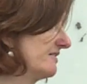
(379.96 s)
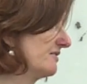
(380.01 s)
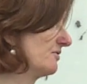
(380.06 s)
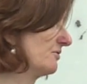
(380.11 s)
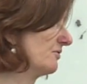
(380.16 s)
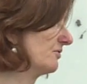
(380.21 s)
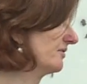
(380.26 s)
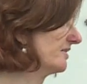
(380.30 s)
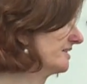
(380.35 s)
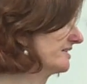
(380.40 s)

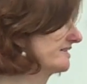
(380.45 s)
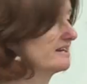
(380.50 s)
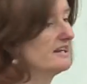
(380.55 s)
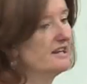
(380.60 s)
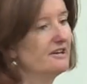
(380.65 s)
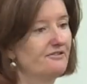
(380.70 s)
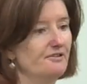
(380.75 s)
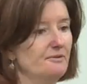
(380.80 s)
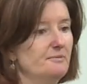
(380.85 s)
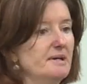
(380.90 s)
stories
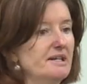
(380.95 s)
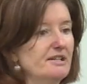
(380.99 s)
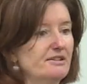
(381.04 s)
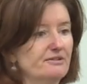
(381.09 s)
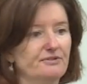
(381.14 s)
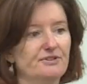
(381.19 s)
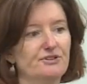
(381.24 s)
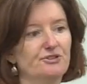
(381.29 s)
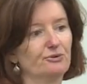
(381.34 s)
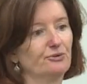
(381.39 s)
from
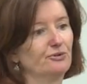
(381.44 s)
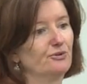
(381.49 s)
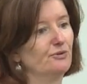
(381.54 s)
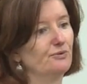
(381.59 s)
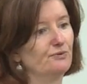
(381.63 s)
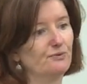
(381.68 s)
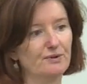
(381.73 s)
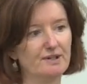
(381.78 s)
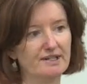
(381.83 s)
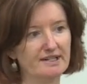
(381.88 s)
individuals
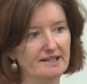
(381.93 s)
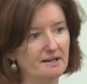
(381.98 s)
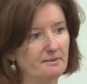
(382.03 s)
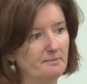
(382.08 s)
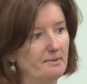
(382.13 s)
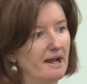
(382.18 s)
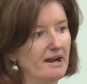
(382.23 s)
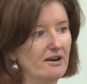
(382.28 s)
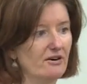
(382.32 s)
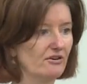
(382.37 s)
who've written in a
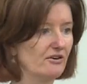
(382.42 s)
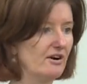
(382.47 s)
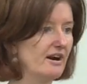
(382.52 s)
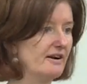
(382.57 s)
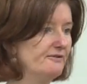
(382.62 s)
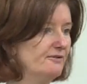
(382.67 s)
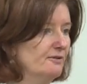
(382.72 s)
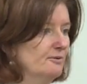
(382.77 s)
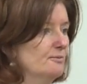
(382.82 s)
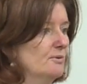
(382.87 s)

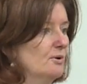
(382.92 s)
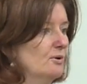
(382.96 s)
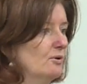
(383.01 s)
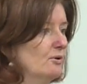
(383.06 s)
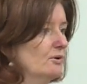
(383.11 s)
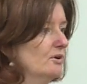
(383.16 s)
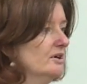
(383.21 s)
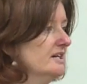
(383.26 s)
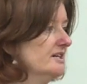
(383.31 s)
paragraph or more